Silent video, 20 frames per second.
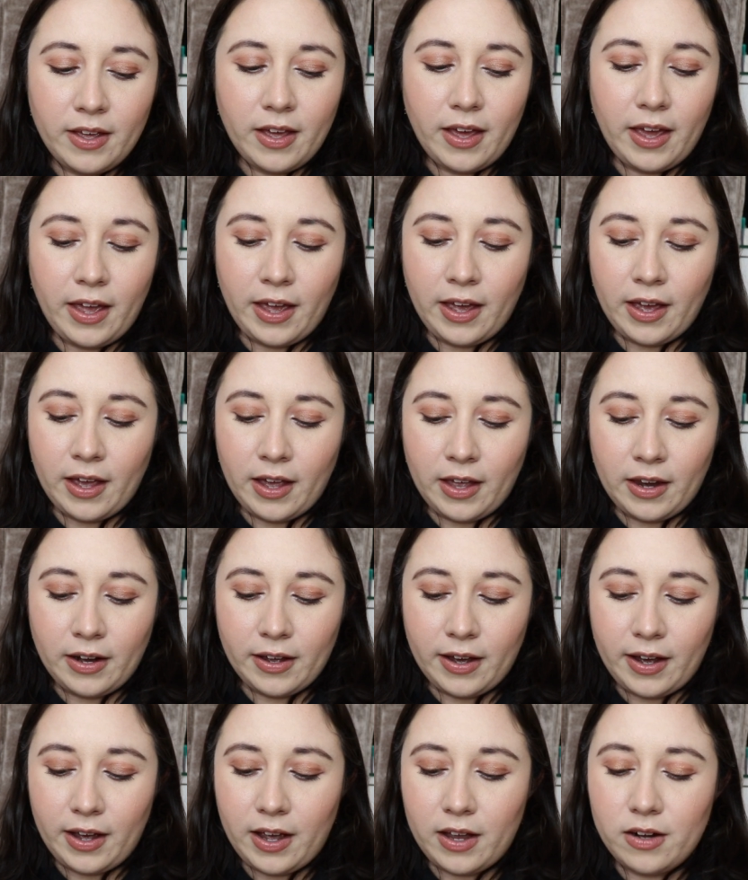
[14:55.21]
And
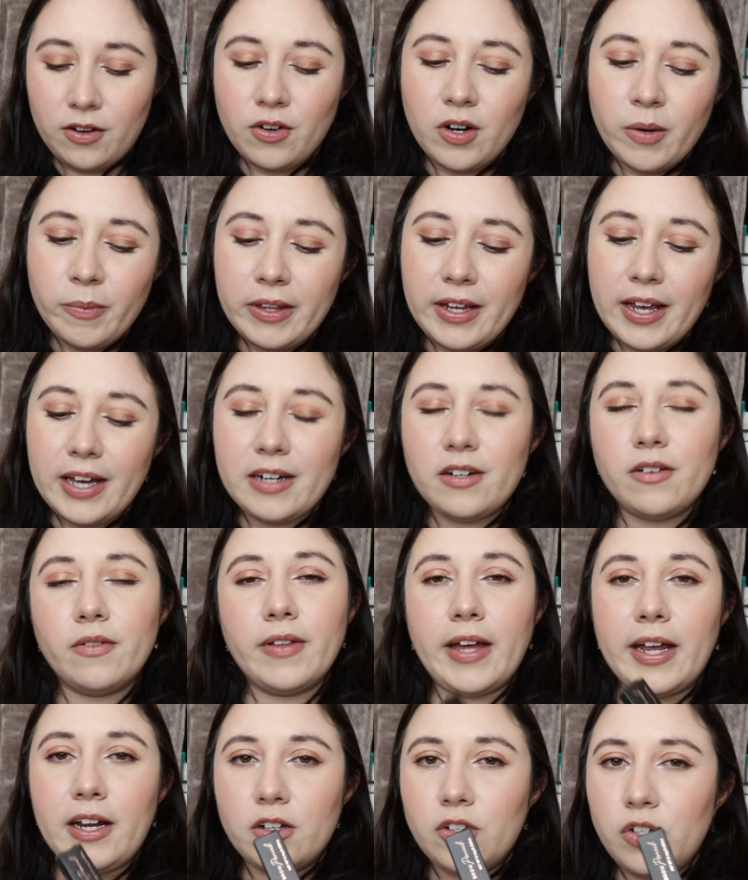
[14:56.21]
normally I don't
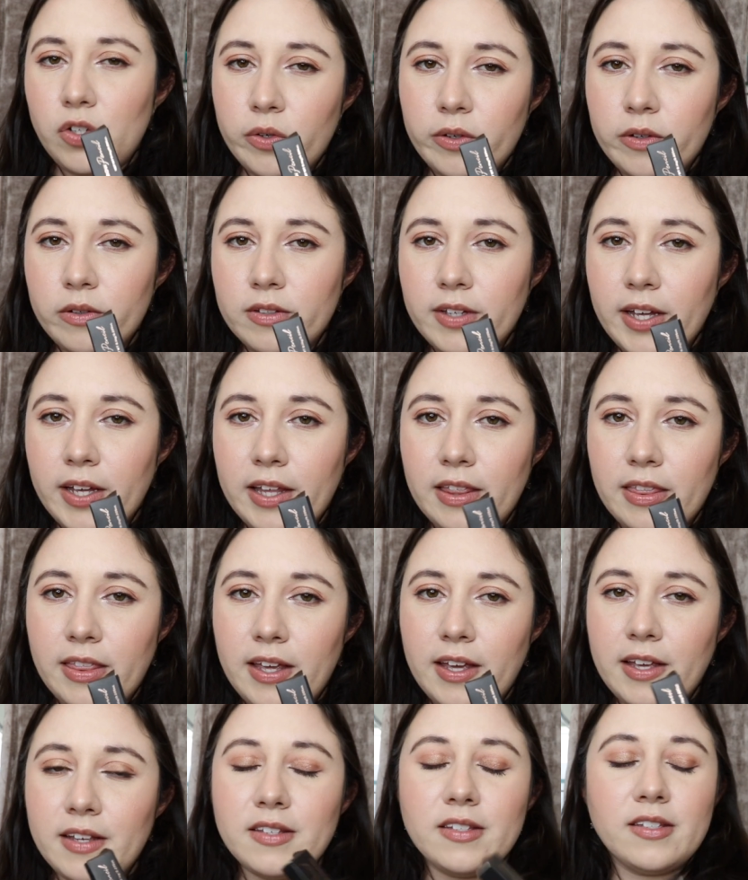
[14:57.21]
like duos like
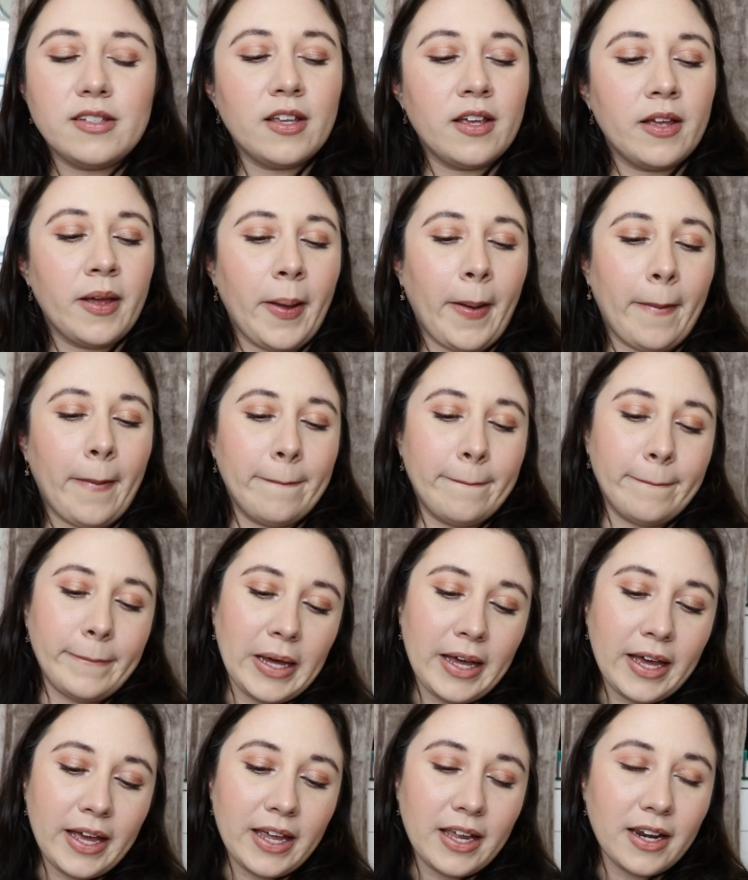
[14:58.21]
this,
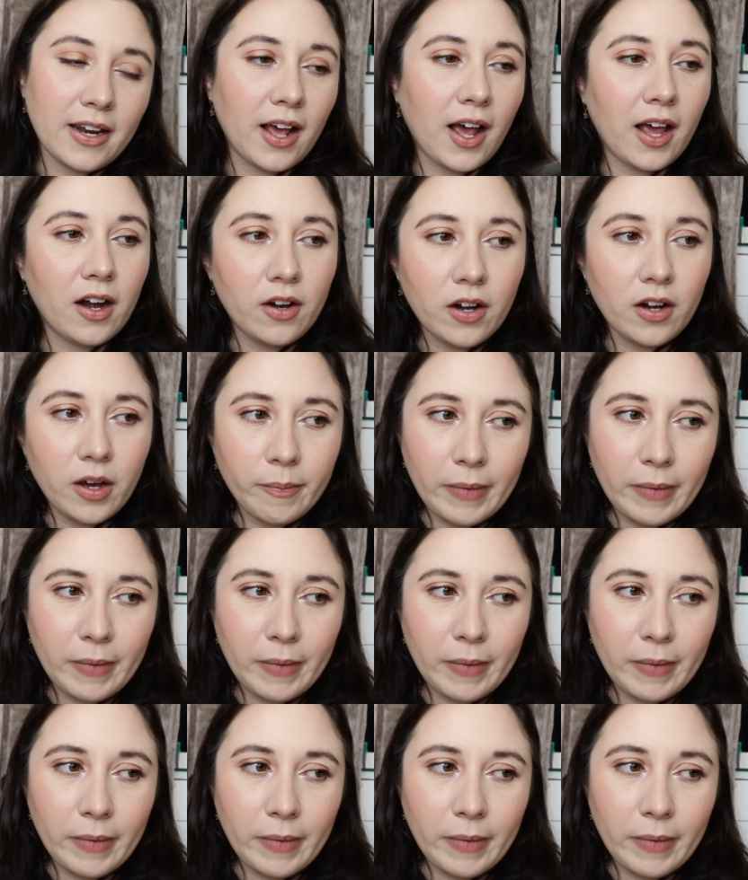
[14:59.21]
but I don't know,